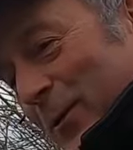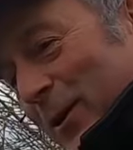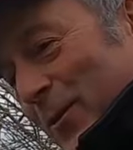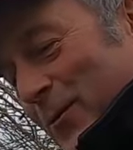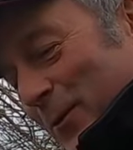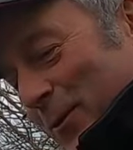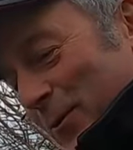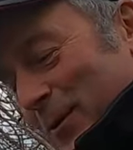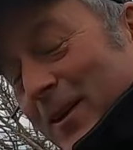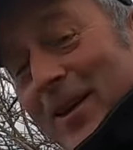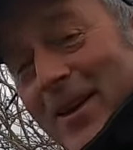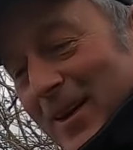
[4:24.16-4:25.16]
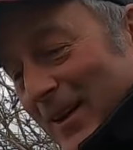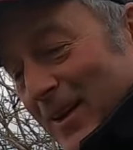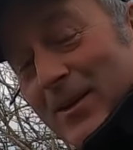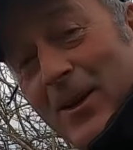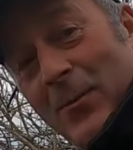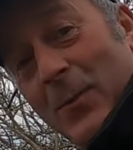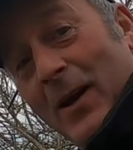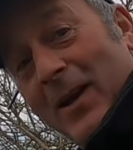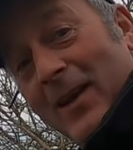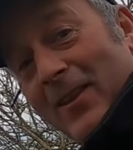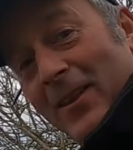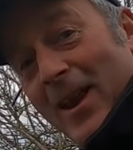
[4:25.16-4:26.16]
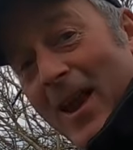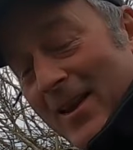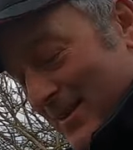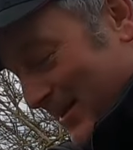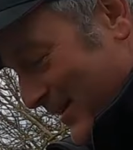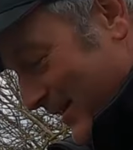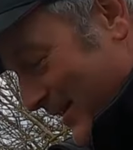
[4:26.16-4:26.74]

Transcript: we go, folks. Let's get him back in the net.